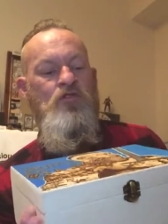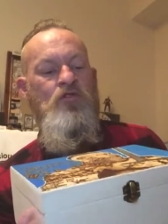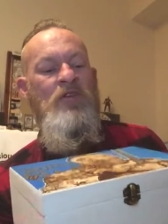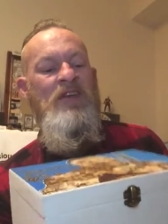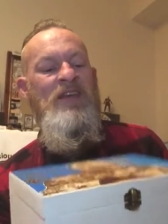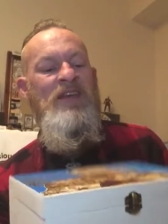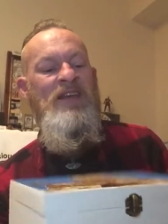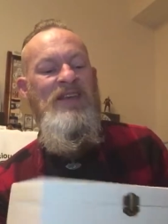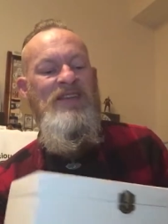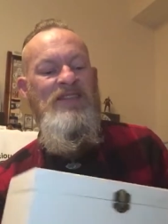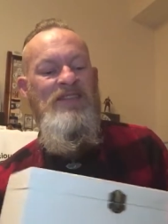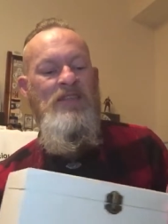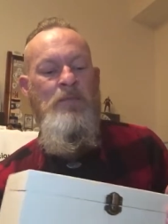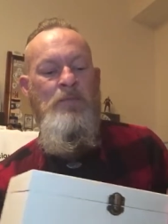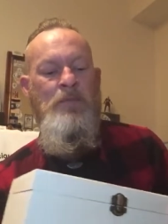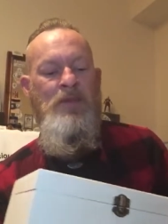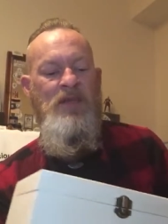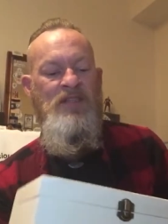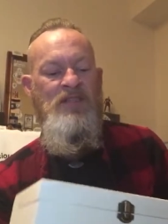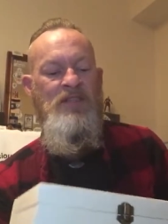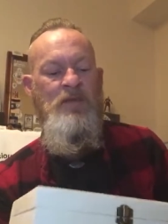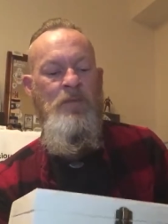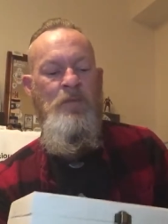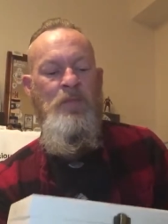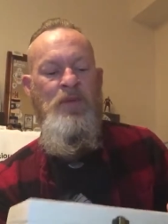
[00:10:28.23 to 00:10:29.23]
trinkets and
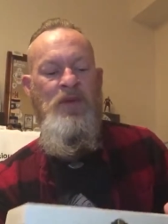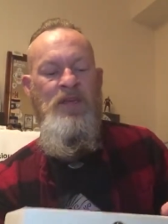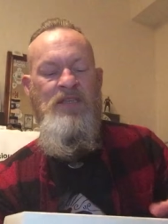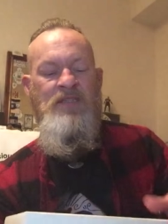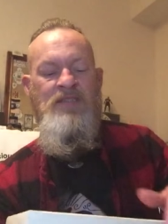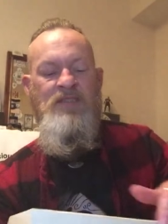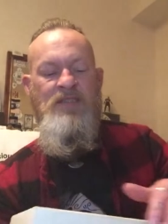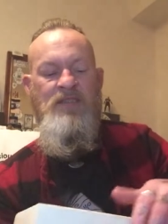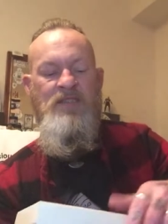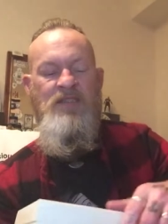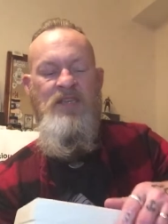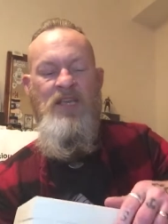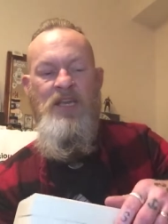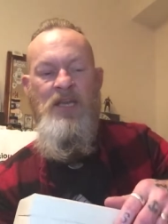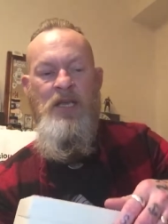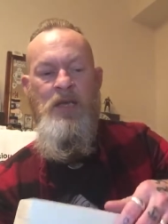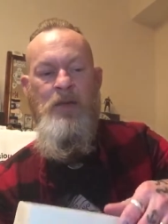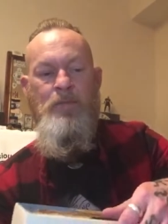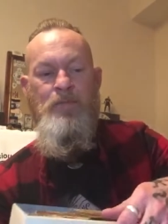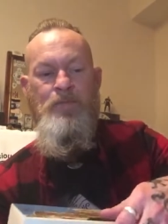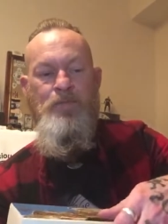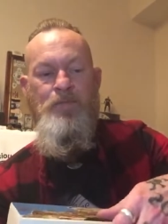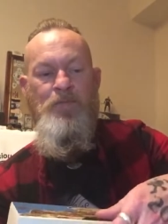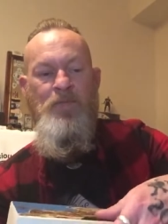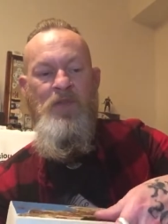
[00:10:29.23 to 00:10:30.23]
bits and pieces in
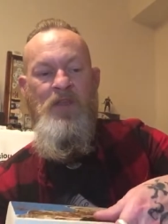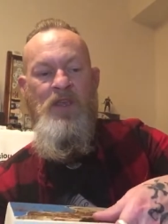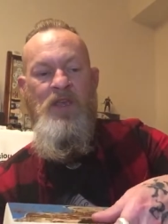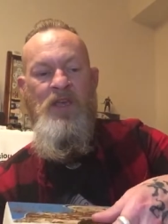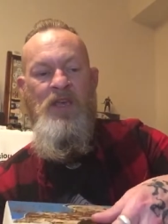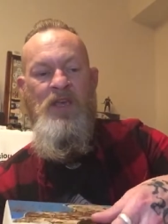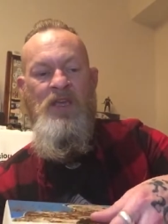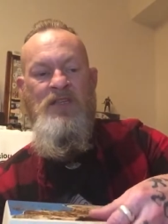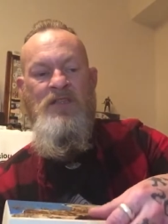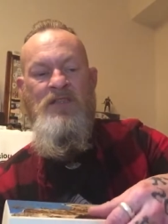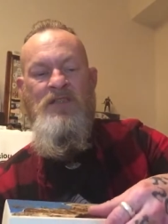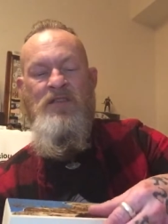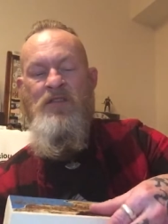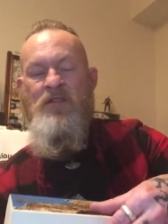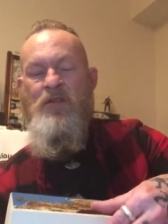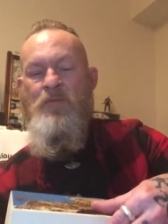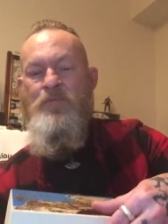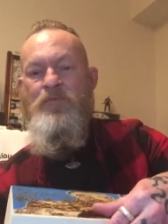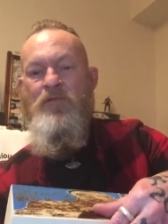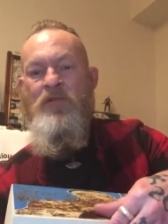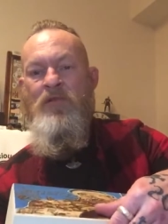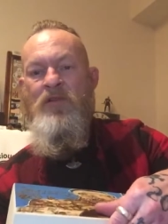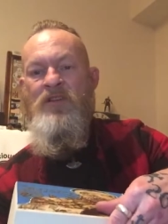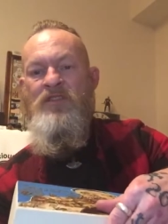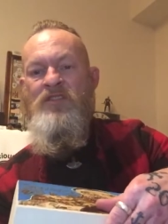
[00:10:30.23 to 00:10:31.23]
it and the
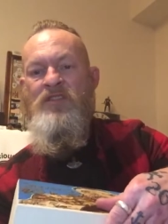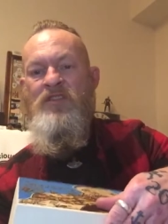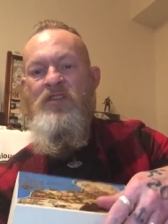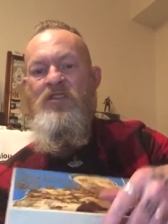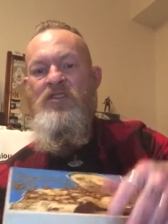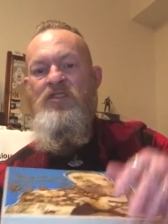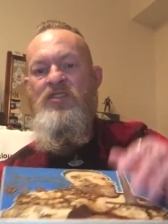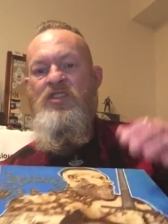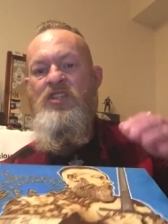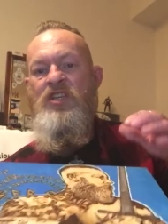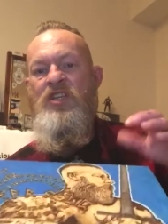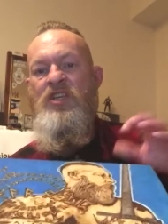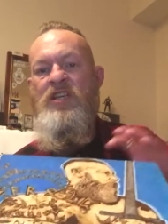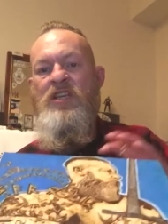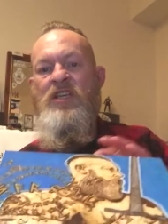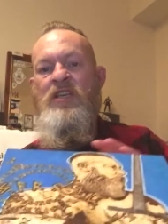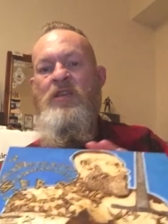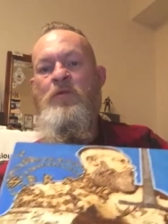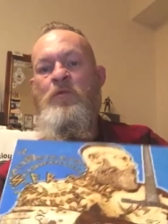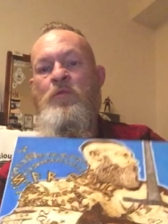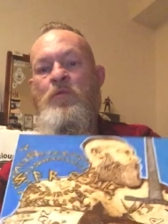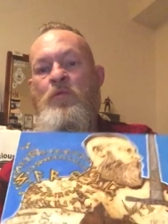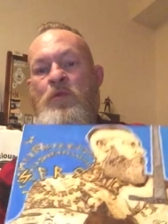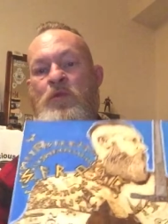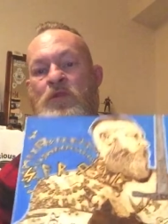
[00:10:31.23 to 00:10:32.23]
price that
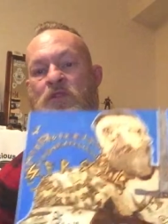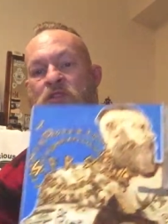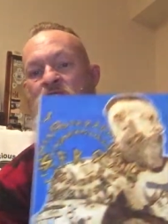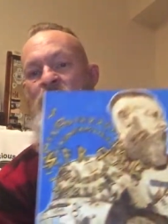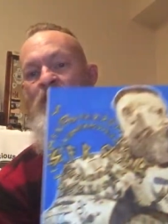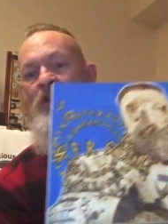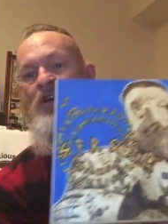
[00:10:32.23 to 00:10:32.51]
she would